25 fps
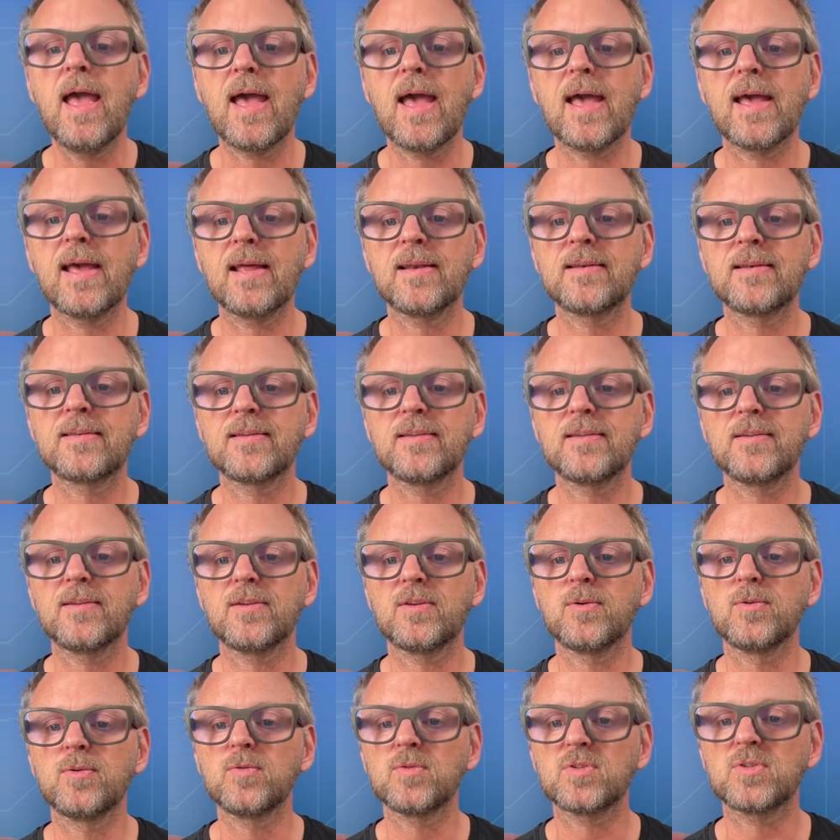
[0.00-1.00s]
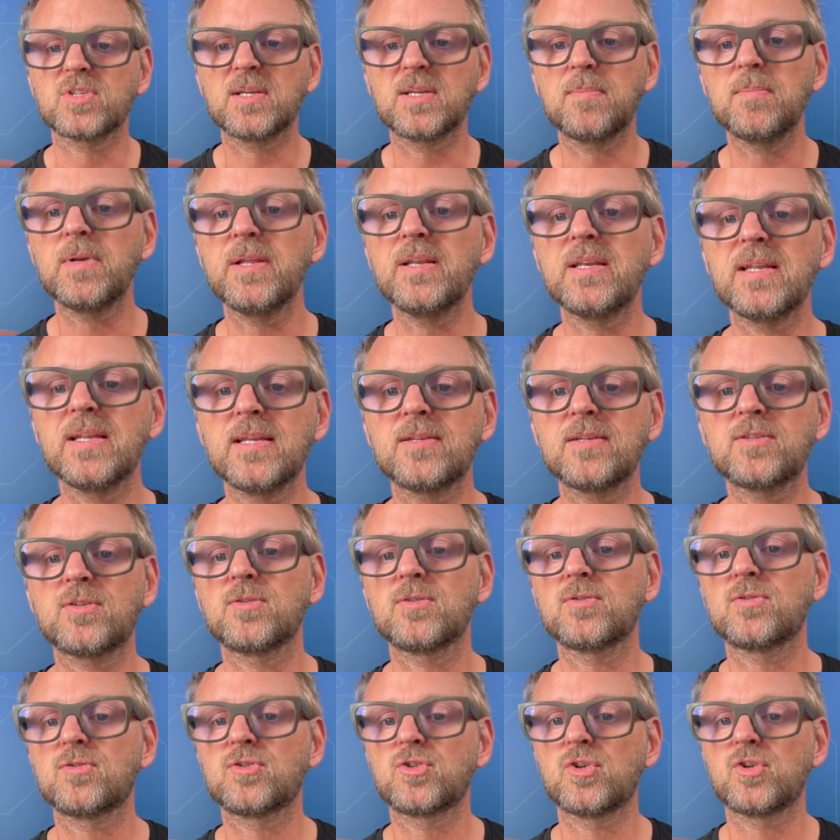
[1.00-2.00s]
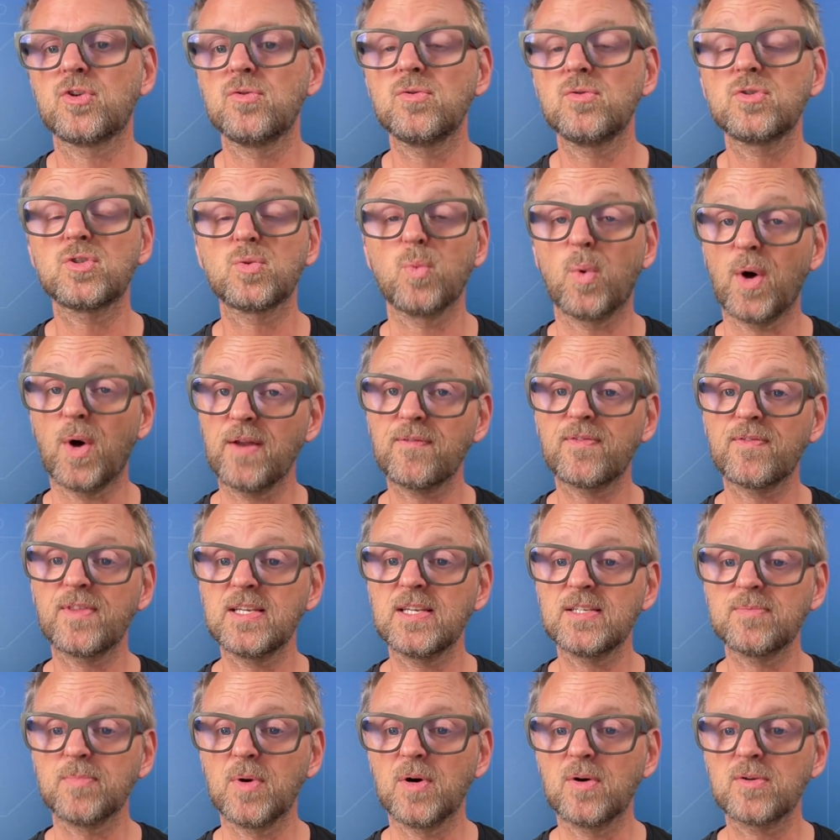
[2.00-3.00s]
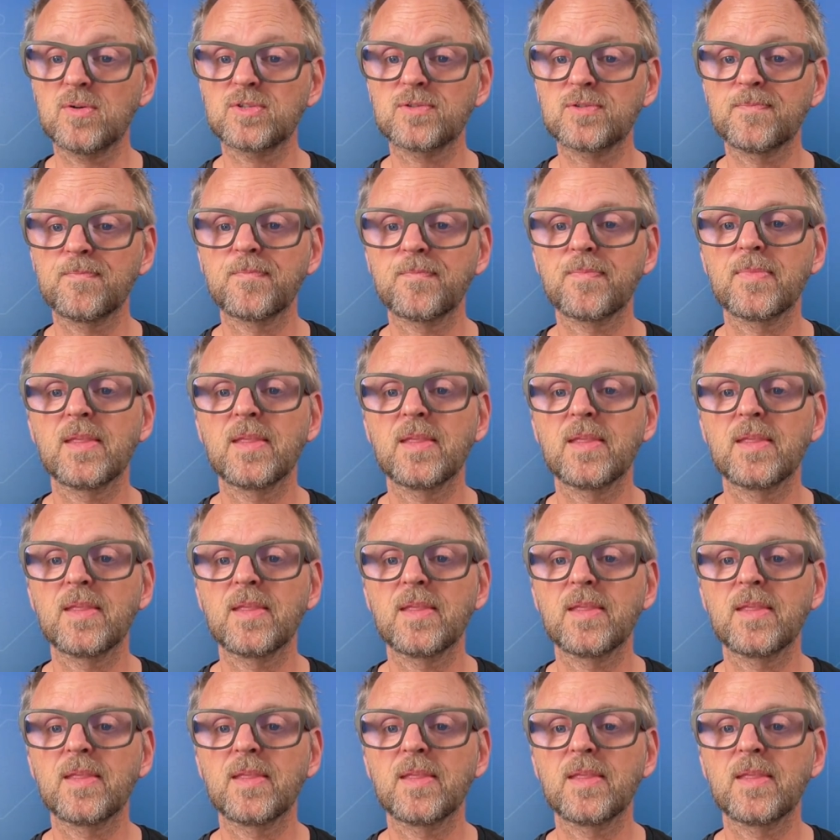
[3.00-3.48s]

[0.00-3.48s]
And you simply need to choose one of these modes